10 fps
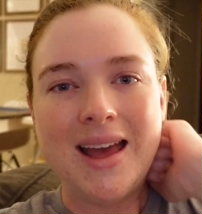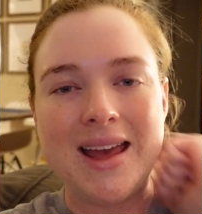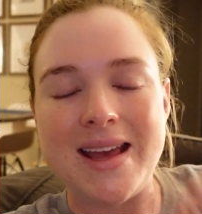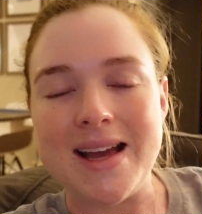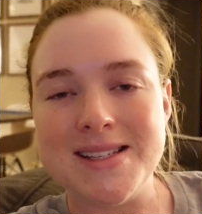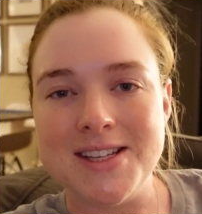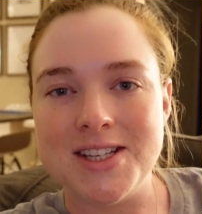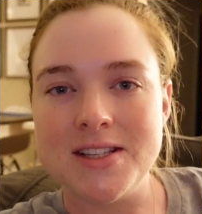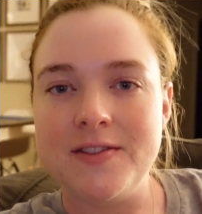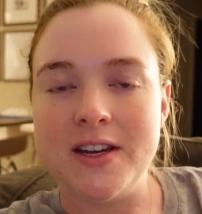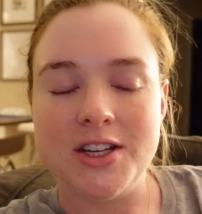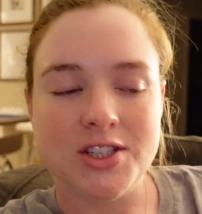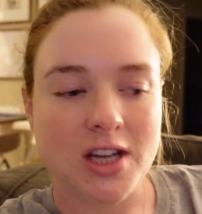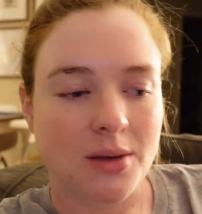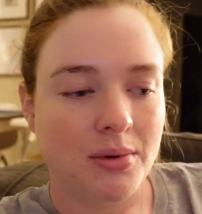Hey guys, I just
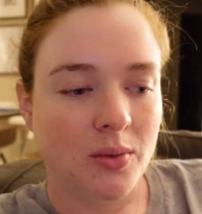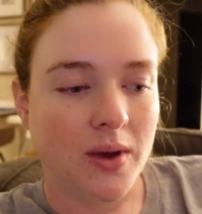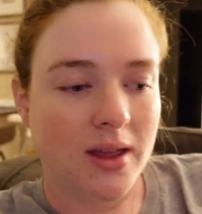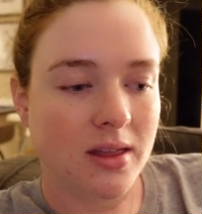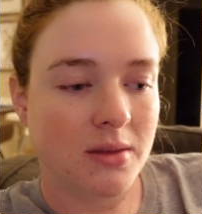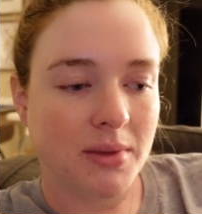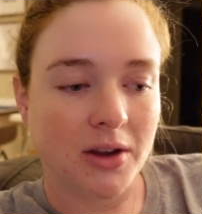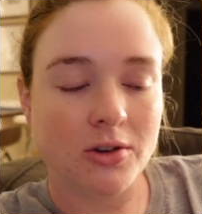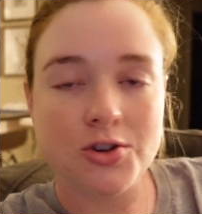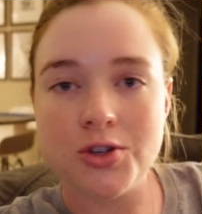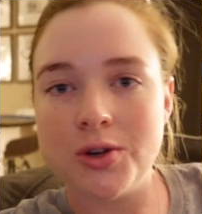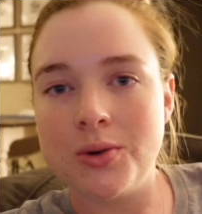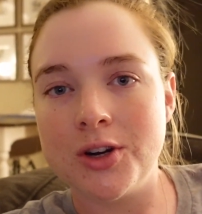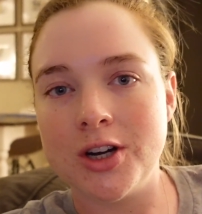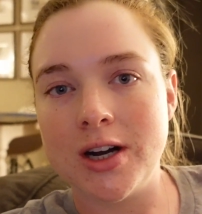finished up with my grocery
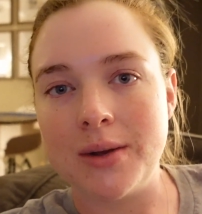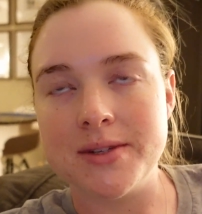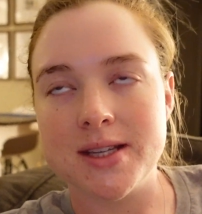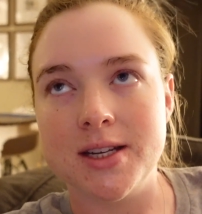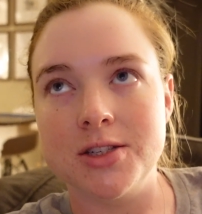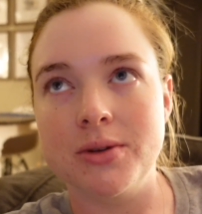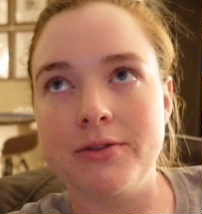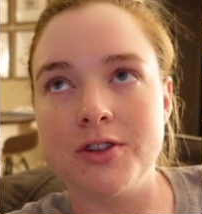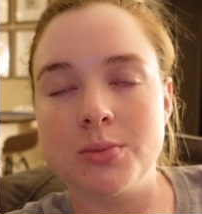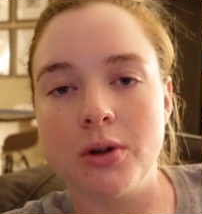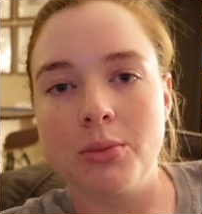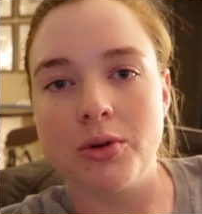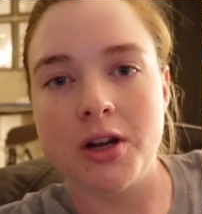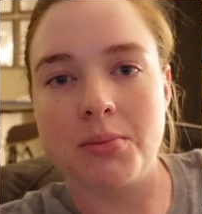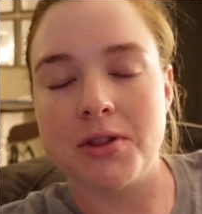order. I was gonna do it for tomorrow
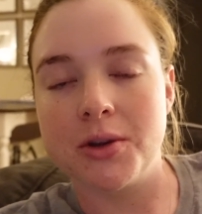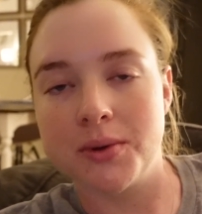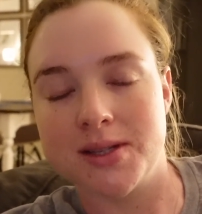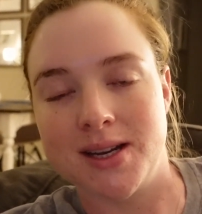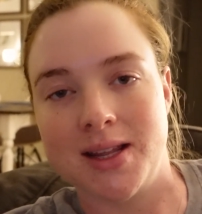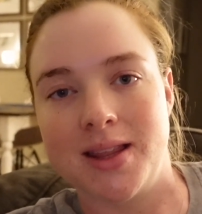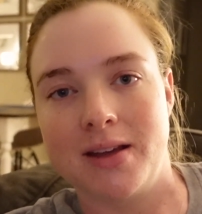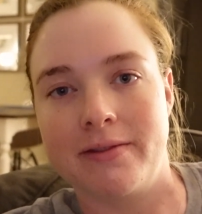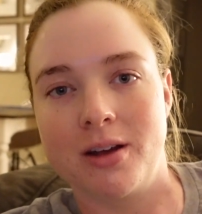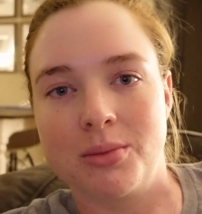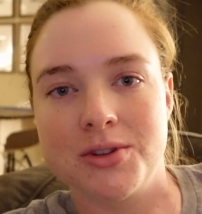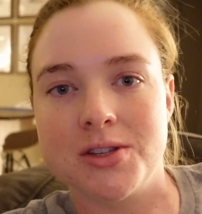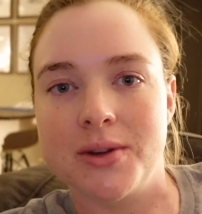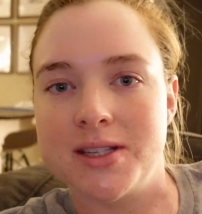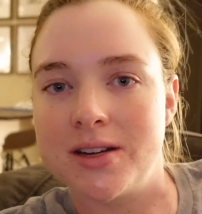morning, but there wasn't anything available,
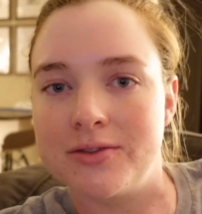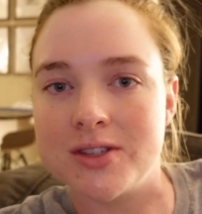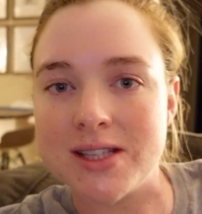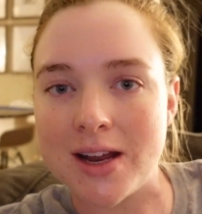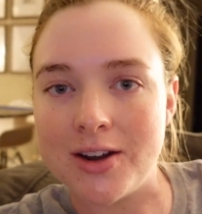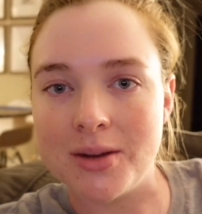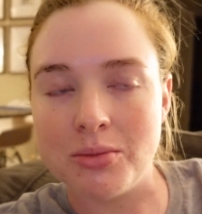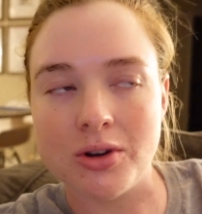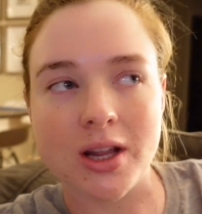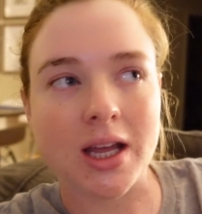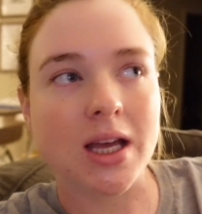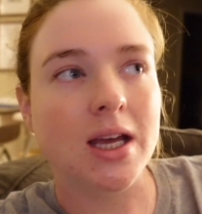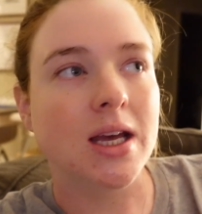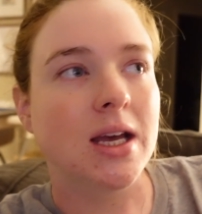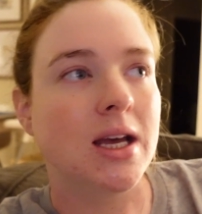so I did it for Saturday morning
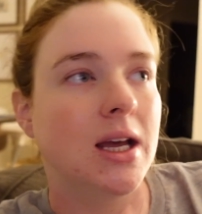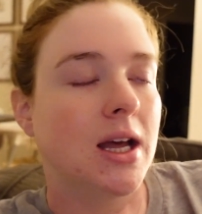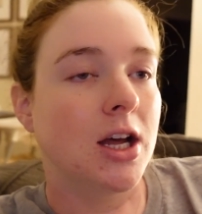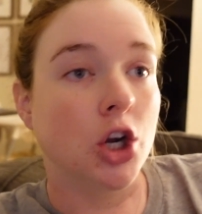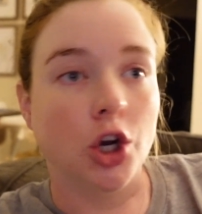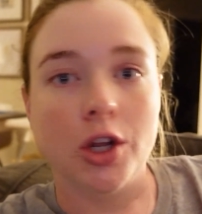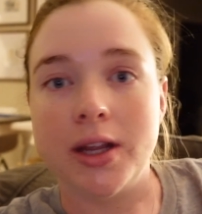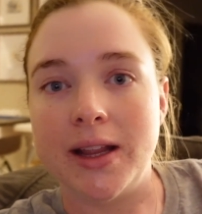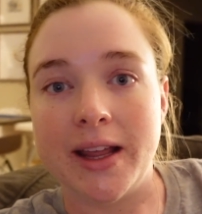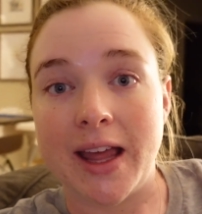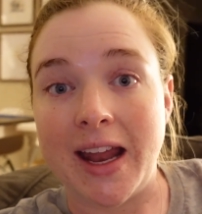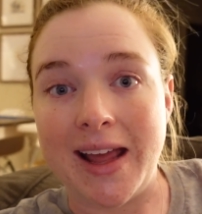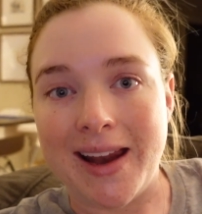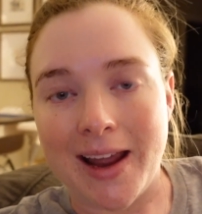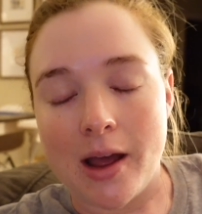early, like at
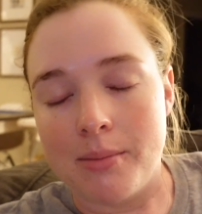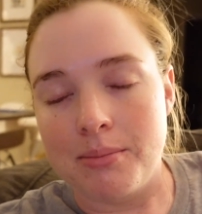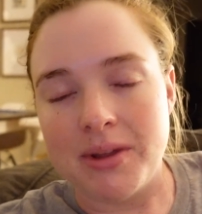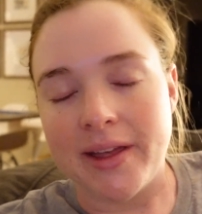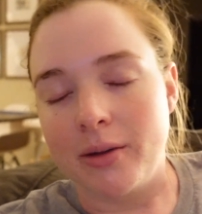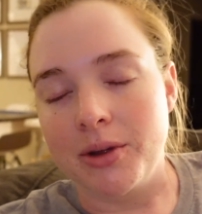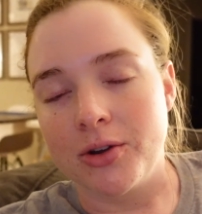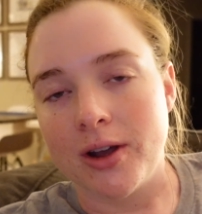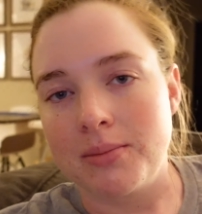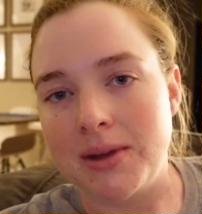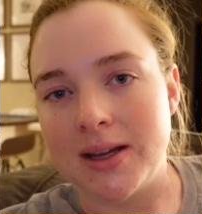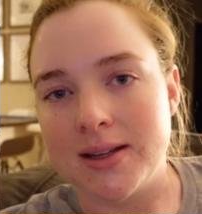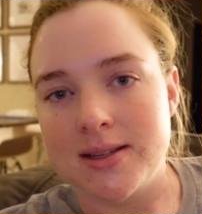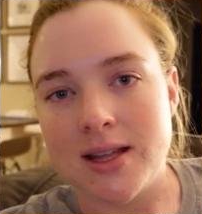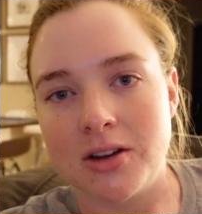8 a.m., but that'll be great
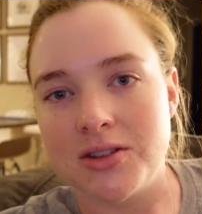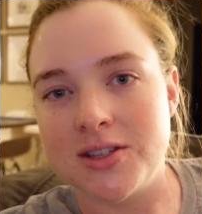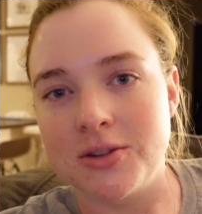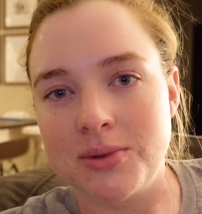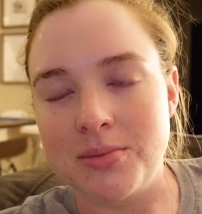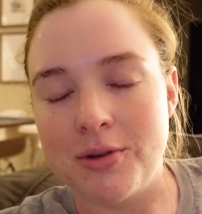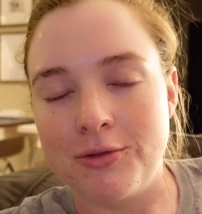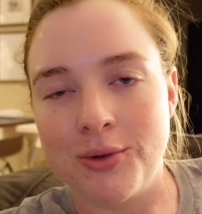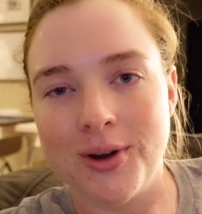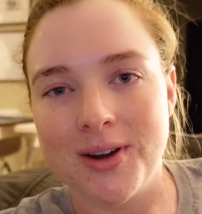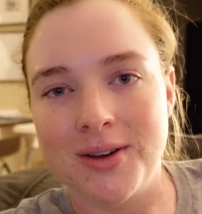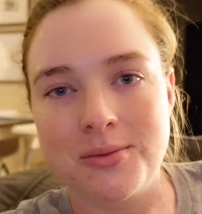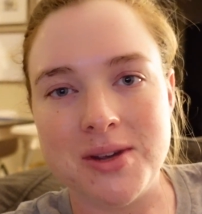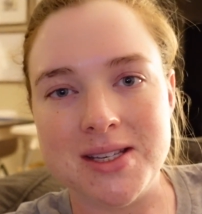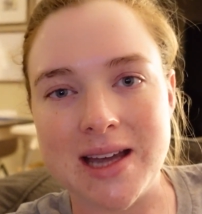because that'll still be before
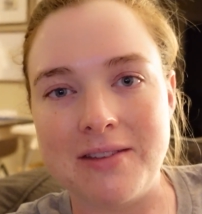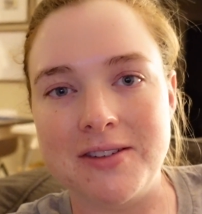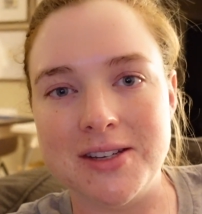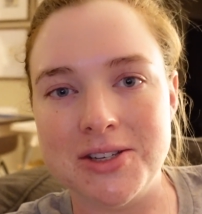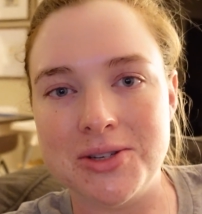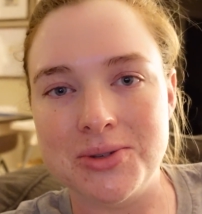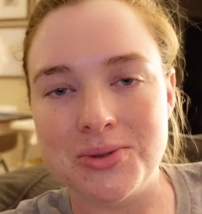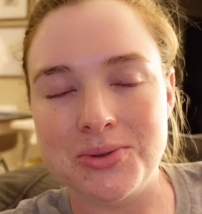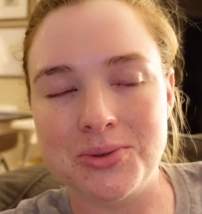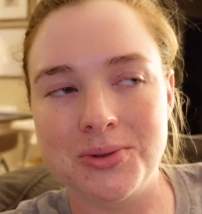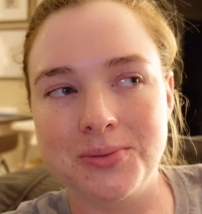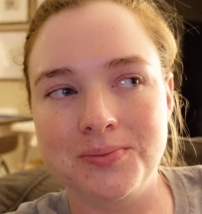we dive into